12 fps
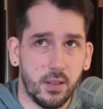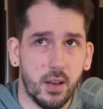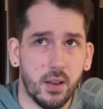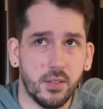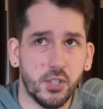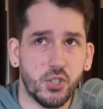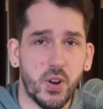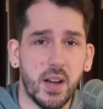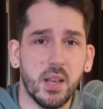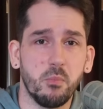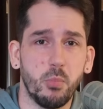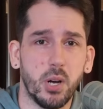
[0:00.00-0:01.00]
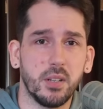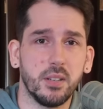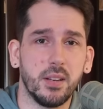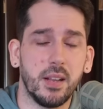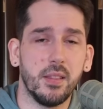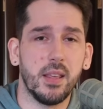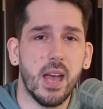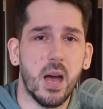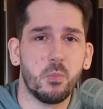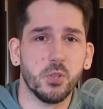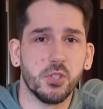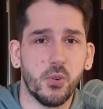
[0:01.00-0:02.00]
The trading button in the
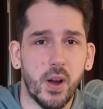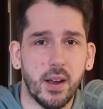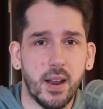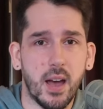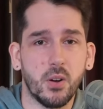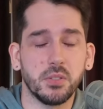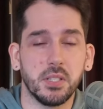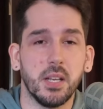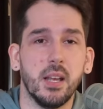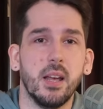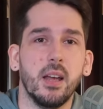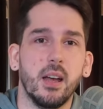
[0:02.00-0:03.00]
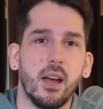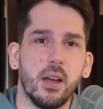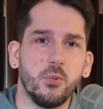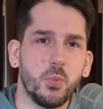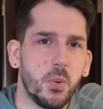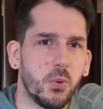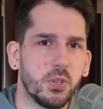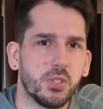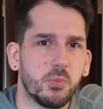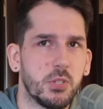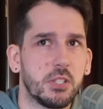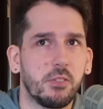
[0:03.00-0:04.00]
app was grayed out, and we were
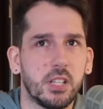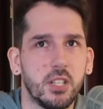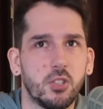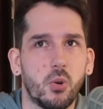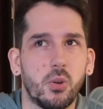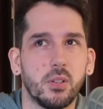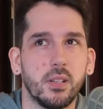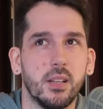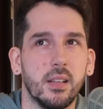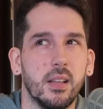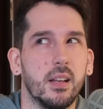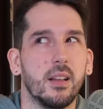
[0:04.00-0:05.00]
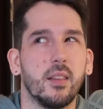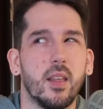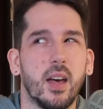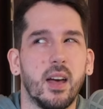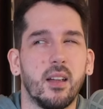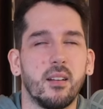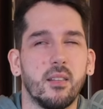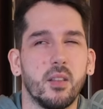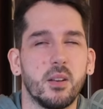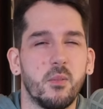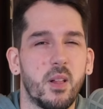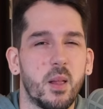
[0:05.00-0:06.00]
specifically told that the
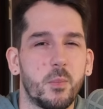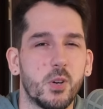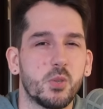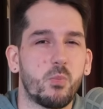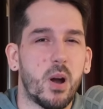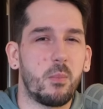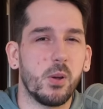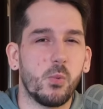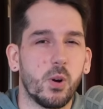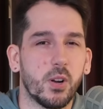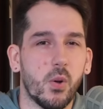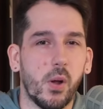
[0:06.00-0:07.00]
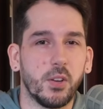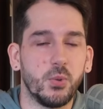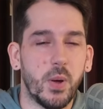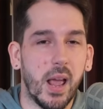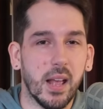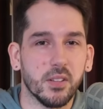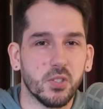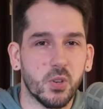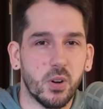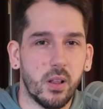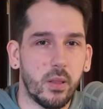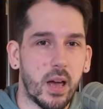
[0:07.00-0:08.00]
developers probably weren't going to
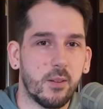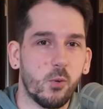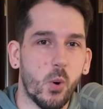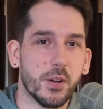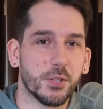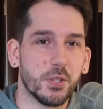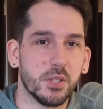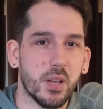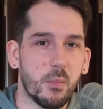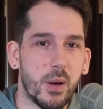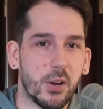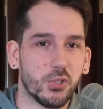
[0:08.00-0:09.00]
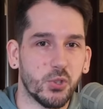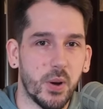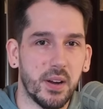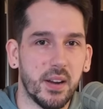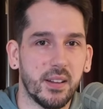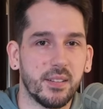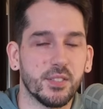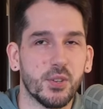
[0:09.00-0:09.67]
answer a lot of questions about trading.